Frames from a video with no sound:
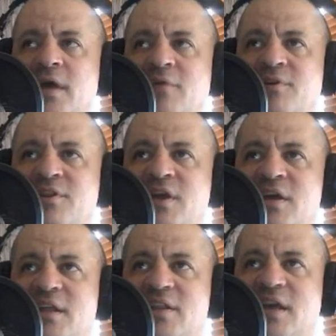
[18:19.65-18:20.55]

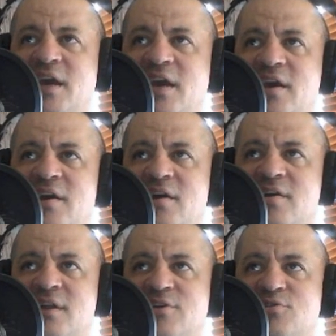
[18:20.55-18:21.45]
Everything that they
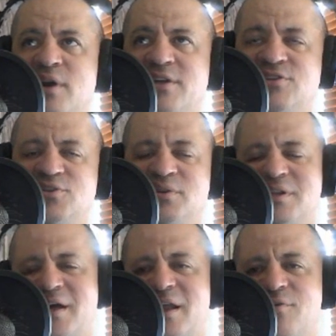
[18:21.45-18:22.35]
try to,
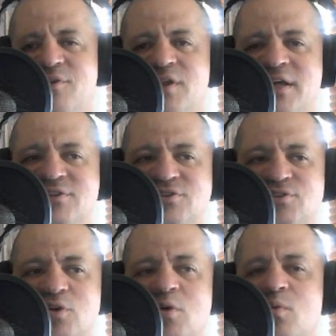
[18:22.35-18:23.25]
not everything, that's a
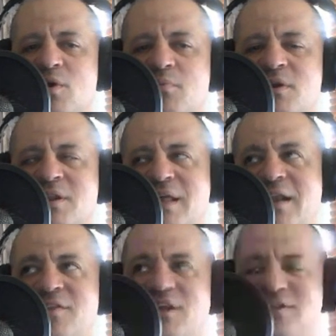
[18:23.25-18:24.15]
strong word, but a
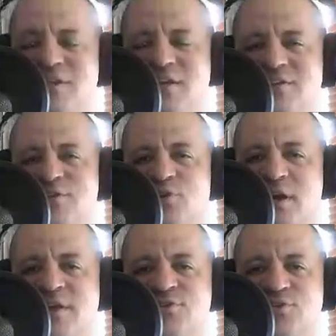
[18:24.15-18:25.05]
lot of things they try
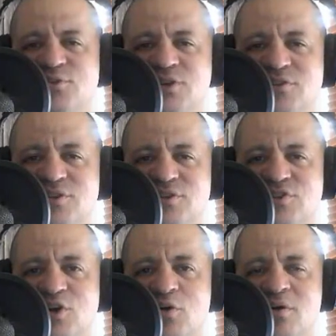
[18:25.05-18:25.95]
to introduce onto the
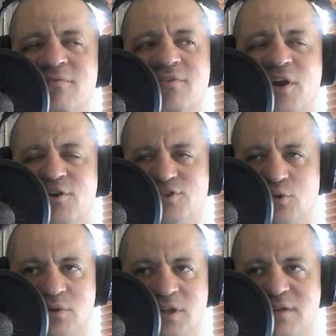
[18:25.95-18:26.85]
show are very
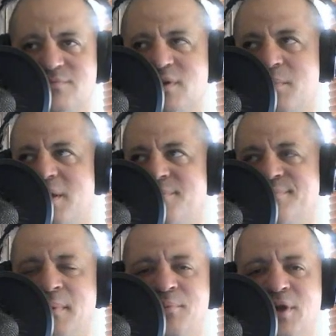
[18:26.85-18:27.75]
short lived. I mean,
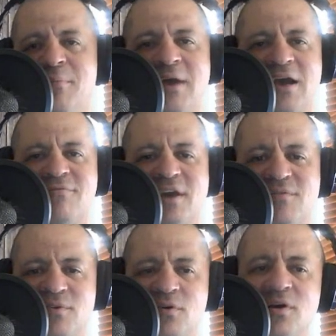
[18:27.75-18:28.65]
remember Impact
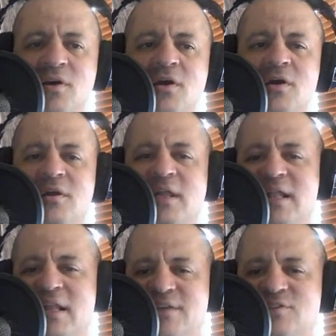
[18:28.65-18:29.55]
Faithful?
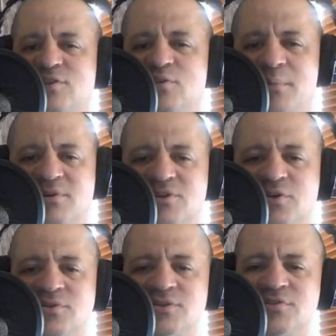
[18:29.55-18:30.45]
That lasted 2 episodes.